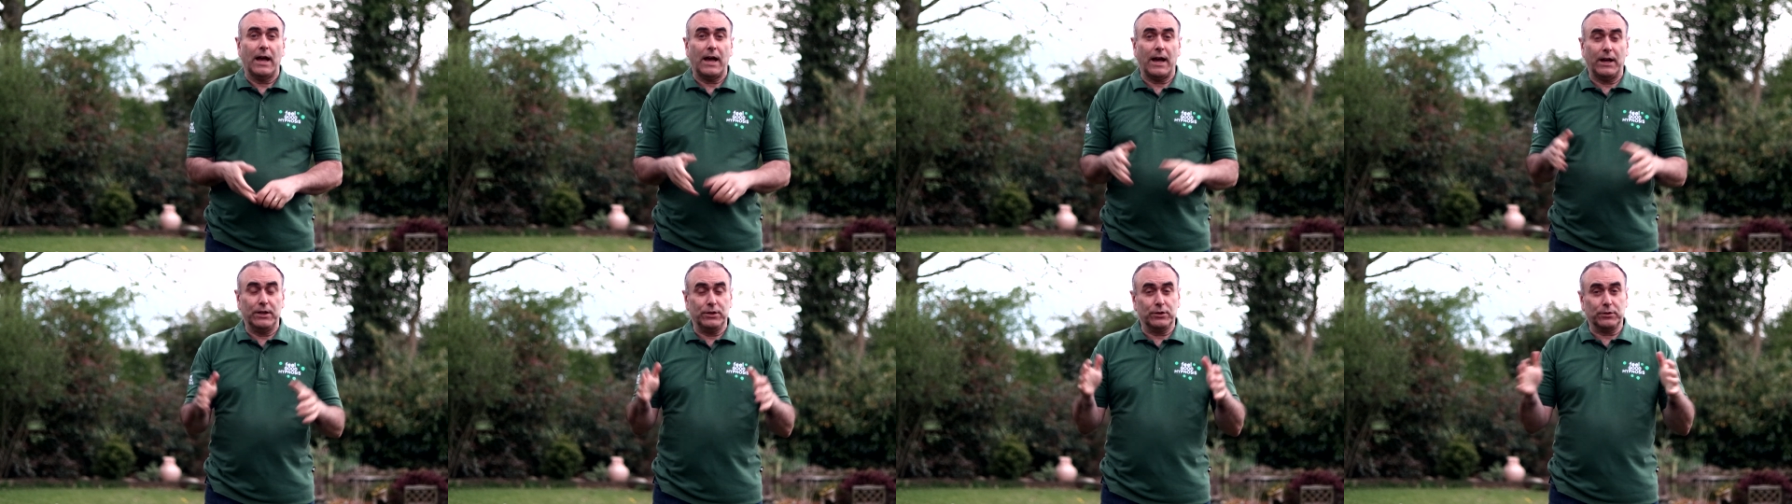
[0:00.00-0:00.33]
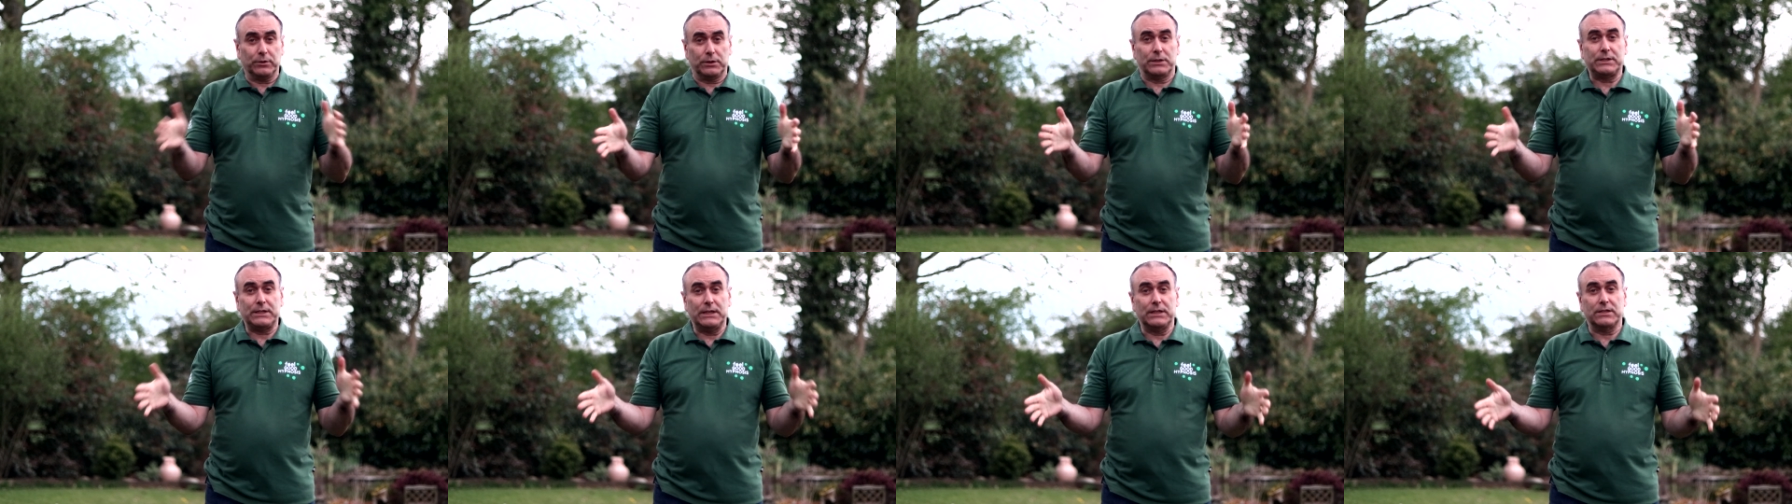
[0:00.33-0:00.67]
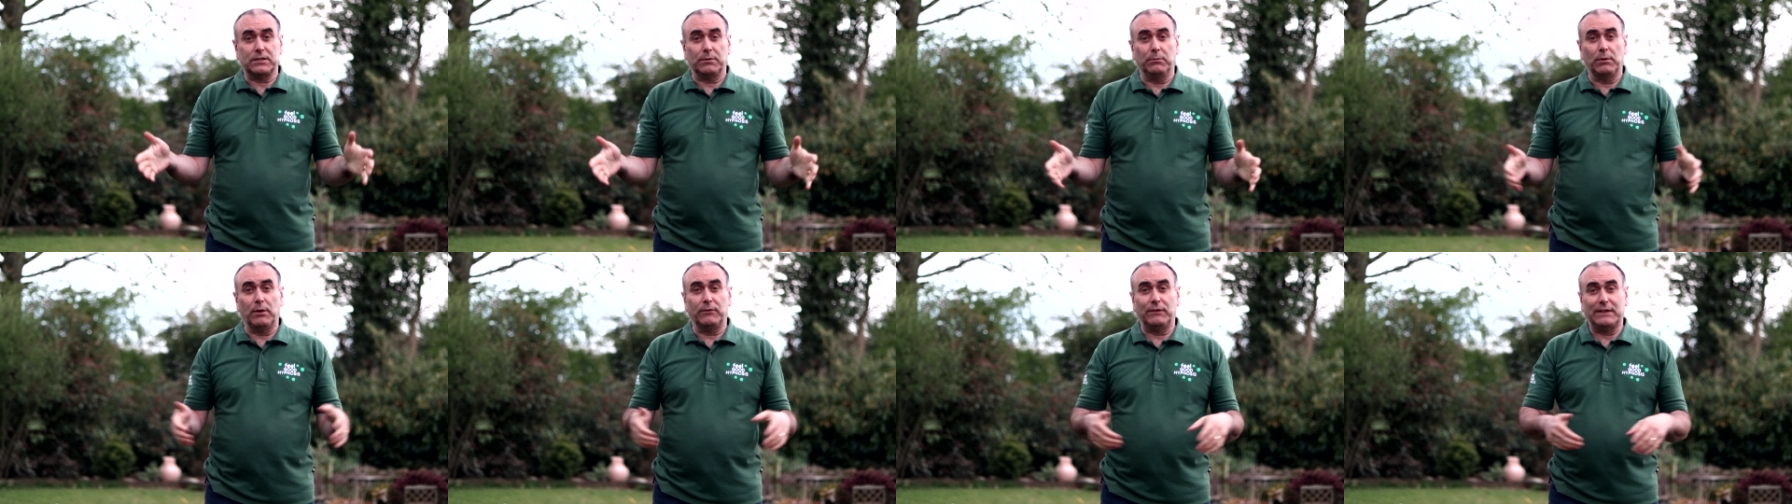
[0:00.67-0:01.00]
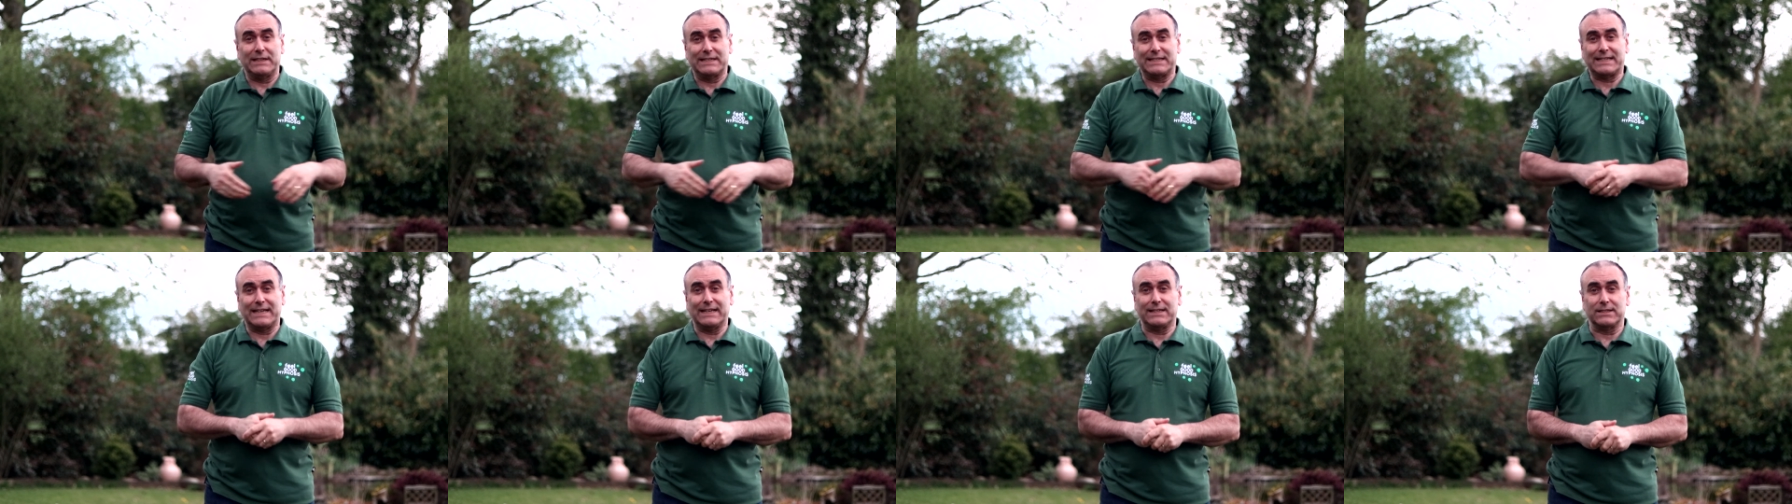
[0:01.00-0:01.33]
and you're going to see some lovely
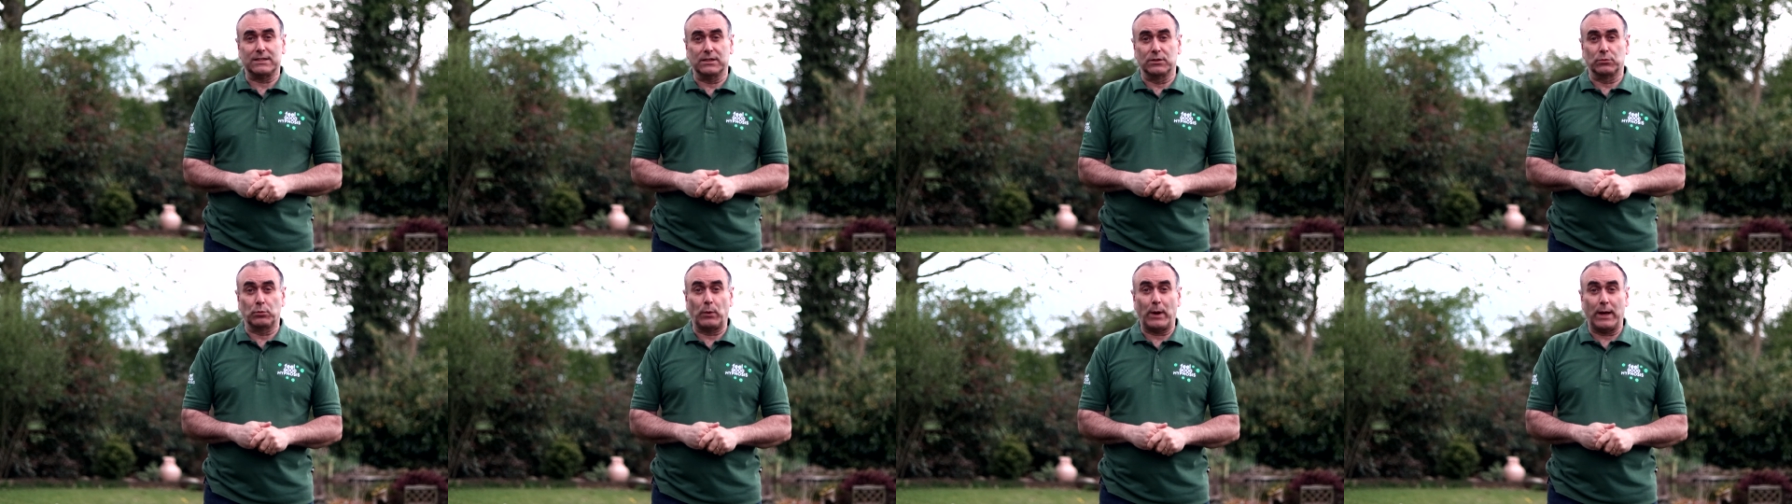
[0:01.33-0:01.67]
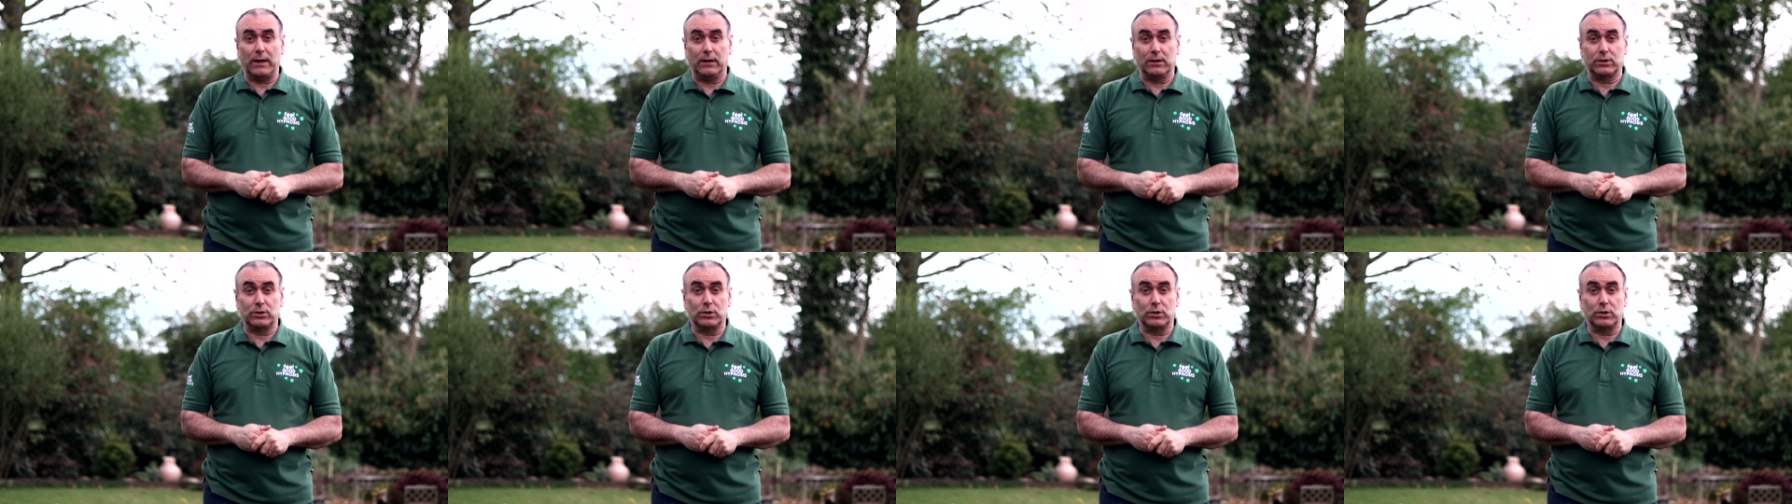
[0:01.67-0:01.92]
skits as well.